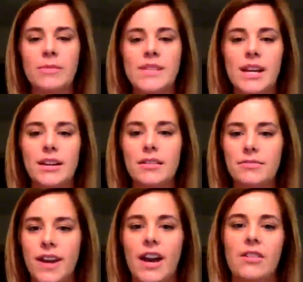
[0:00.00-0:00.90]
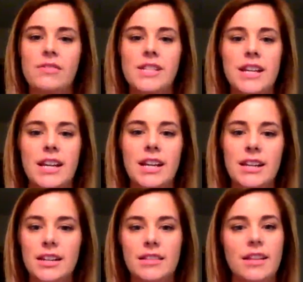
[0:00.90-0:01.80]
that you have found in
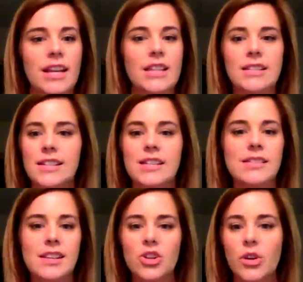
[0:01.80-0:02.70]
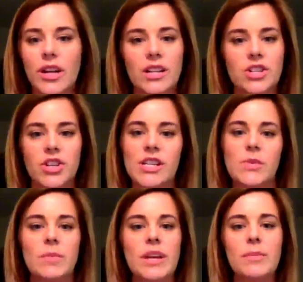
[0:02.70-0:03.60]
in these digital industries
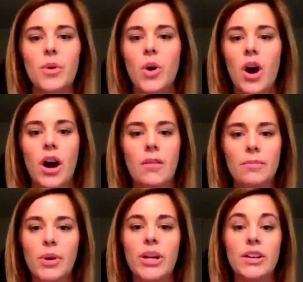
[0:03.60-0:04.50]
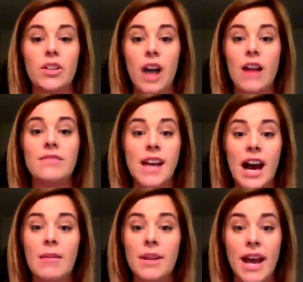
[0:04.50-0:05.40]
where people are putting a lot of
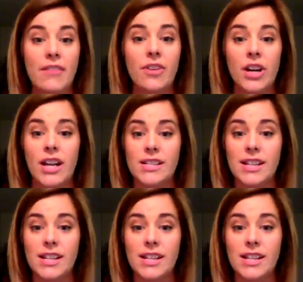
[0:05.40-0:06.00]
time and effort into their